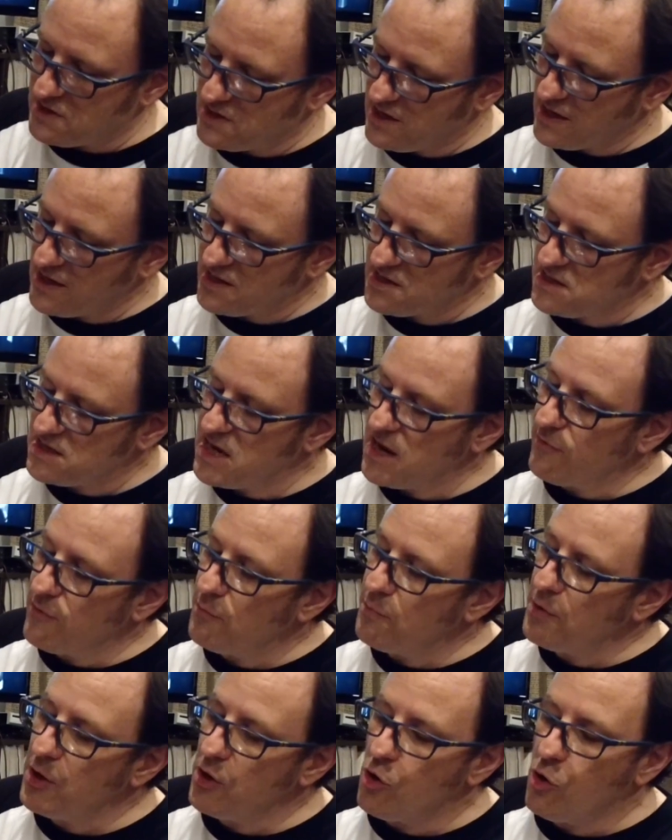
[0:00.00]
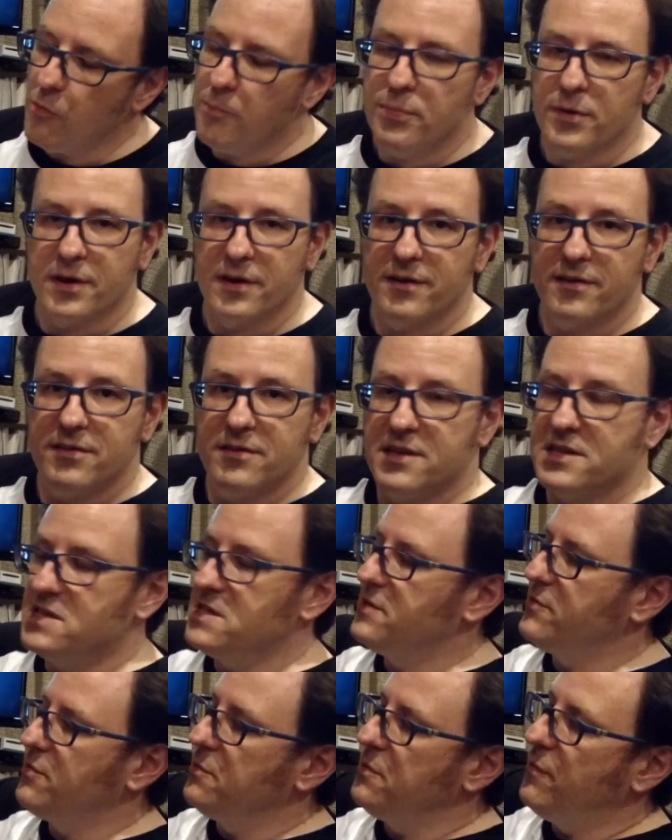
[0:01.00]
thing has never been opened.
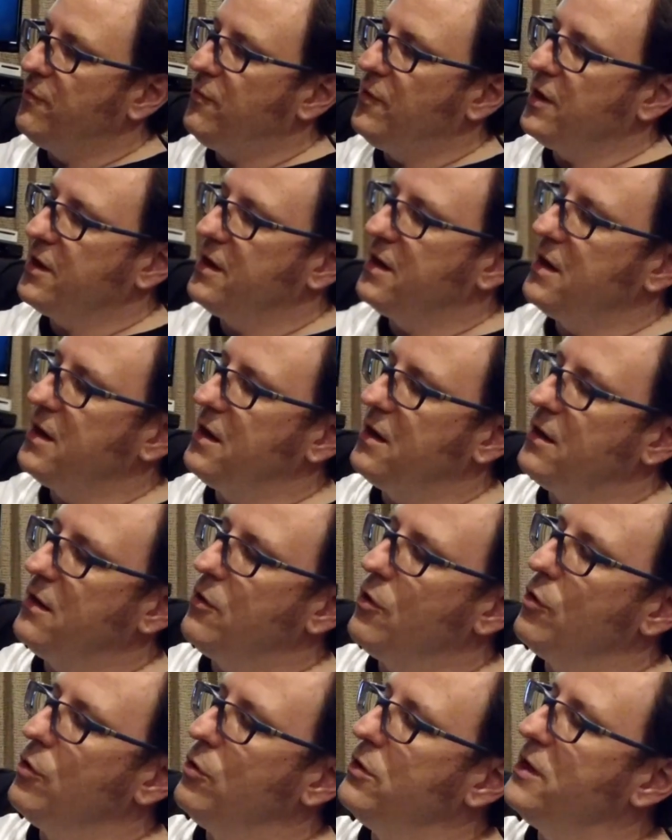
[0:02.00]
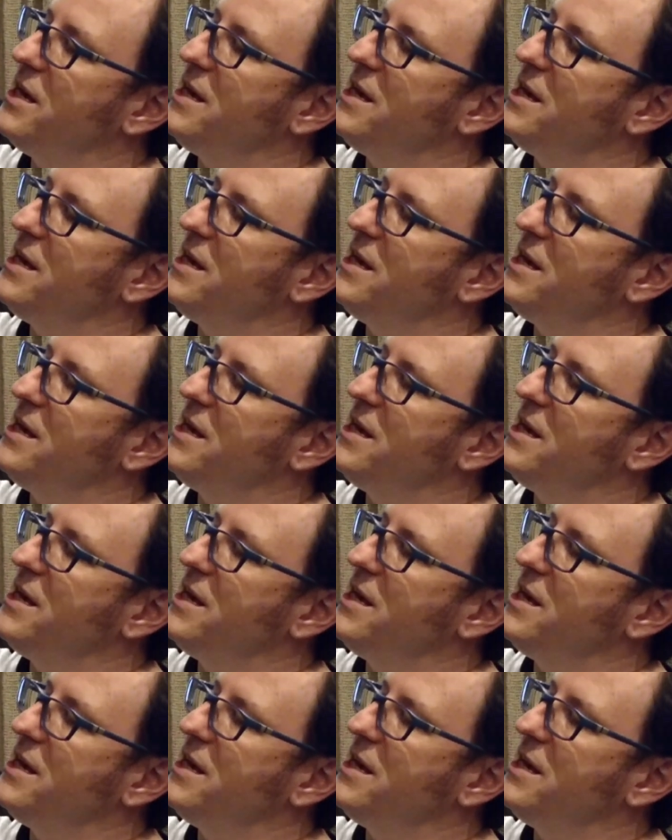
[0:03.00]
This is from the fucking early